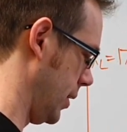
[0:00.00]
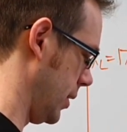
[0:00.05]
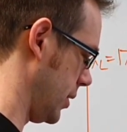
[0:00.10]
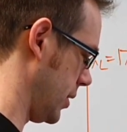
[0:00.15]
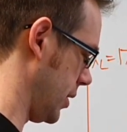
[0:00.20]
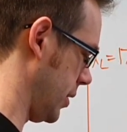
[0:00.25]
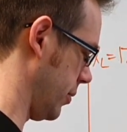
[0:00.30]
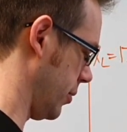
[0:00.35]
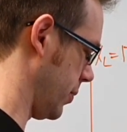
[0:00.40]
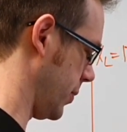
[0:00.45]

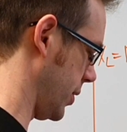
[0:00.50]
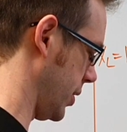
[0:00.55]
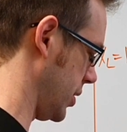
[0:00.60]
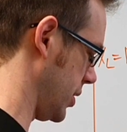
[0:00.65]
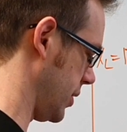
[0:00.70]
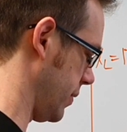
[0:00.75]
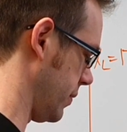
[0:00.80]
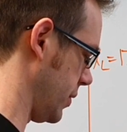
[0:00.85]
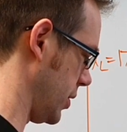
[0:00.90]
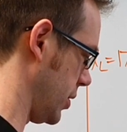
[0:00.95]
times by
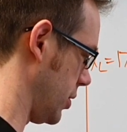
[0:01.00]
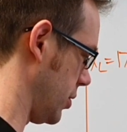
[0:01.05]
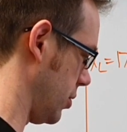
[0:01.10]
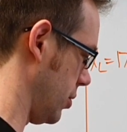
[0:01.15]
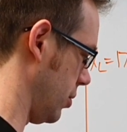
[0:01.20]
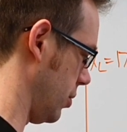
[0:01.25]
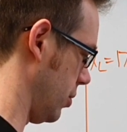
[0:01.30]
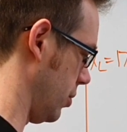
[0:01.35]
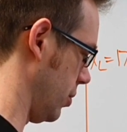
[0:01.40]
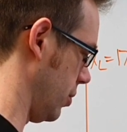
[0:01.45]

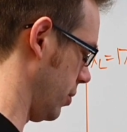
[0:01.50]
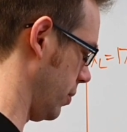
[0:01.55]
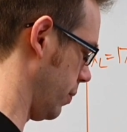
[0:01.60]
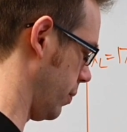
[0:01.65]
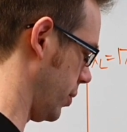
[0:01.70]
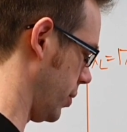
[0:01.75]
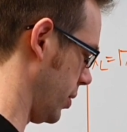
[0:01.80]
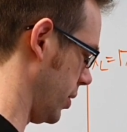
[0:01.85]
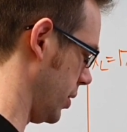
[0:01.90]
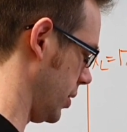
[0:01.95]

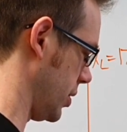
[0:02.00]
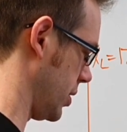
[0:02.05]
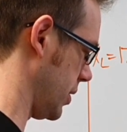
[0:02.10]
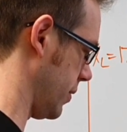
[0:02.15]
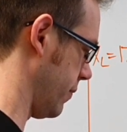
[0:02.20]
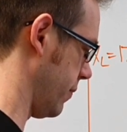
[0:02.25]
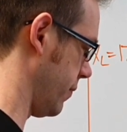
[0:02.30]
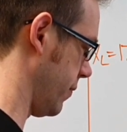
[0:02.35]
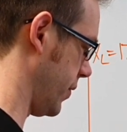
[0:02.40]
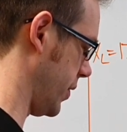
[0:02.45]

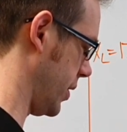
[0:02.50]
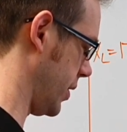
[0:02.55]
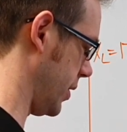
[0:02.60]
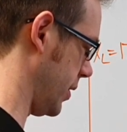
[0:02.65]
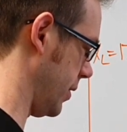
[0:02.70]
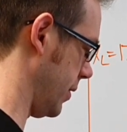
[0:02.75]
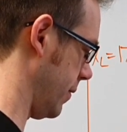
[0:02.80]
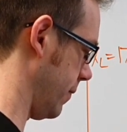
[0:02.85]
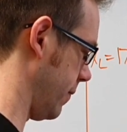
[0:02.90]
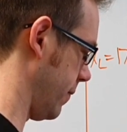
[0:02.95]

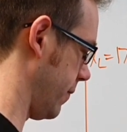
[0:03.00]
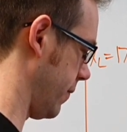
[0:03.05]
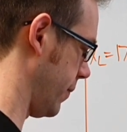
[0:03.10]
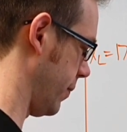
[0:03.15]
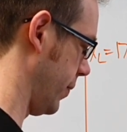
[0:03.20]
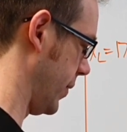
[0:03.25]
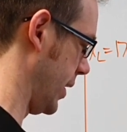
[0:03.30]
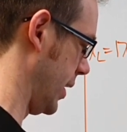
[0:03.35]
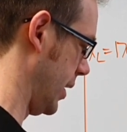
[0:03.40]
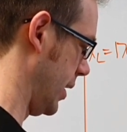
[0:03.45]
72.75
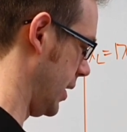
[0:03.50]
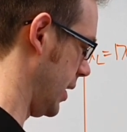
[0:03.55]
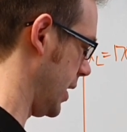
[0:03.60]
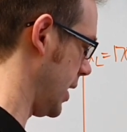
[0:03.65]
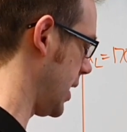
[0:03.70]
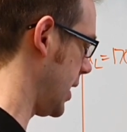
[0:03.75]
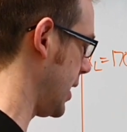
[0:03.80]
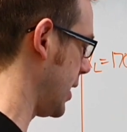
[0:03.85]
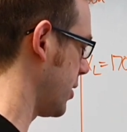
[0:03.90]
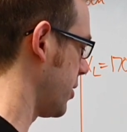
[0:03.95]

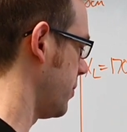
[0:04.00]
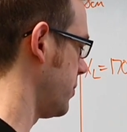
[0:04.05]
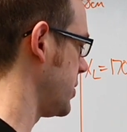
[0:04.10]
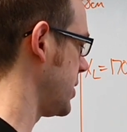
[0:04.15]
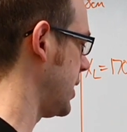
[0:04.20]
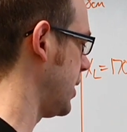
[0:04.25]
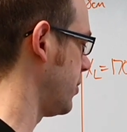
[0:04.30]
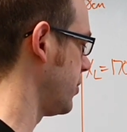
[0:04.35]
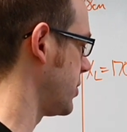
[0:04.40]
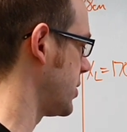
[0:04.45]
and that comes
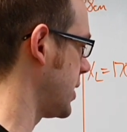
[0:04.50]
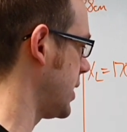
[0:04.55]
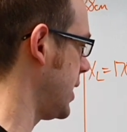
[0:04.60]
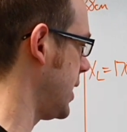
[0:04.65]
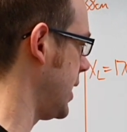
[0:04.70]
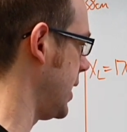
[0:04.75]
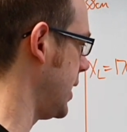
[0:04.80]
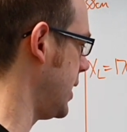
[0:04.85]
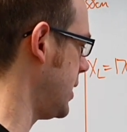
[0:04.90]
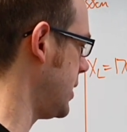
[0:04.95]
out
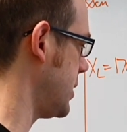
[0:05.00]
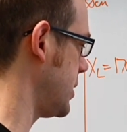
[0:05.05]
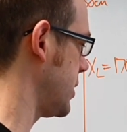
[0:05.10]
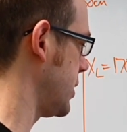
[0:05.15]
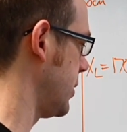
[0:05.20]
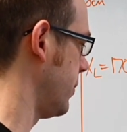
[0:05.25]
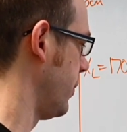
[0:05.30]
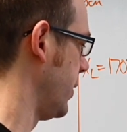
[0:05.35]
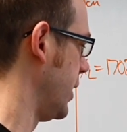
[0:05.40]
at